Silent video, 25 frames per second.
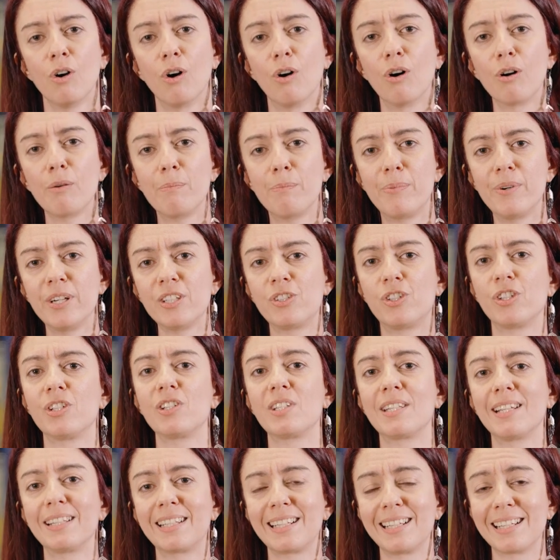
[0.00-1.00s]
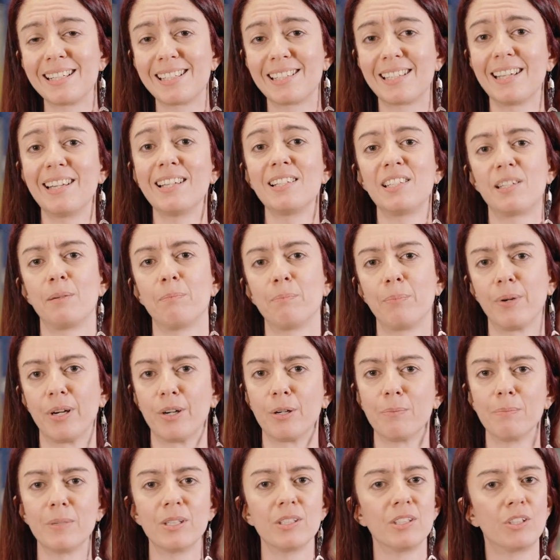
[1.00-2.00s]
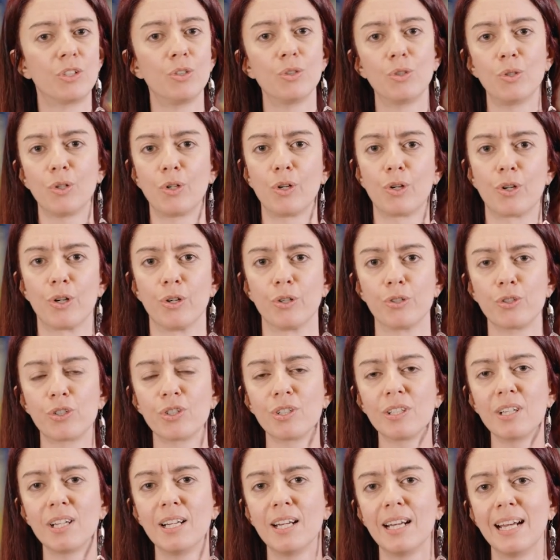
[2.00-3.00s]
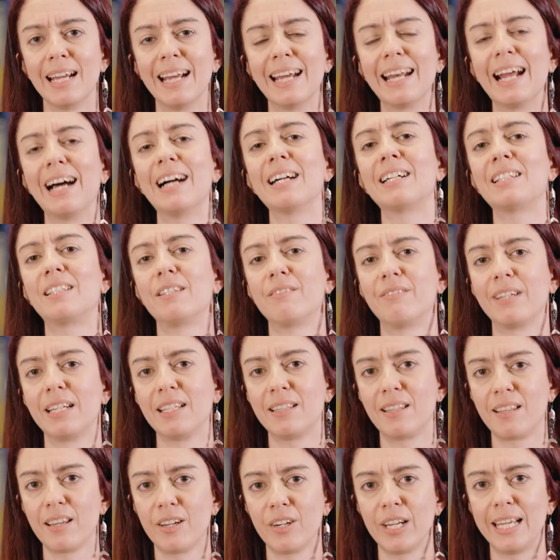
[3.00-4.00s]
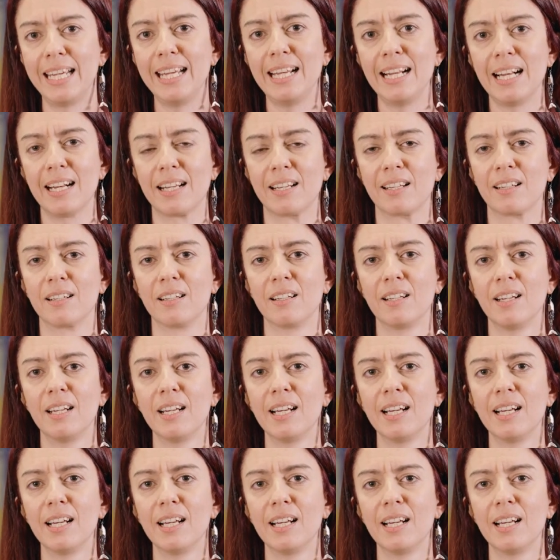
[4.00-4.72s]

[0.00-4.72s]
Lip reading: or bridges that can sense impairment due to corrosion and activate their healing.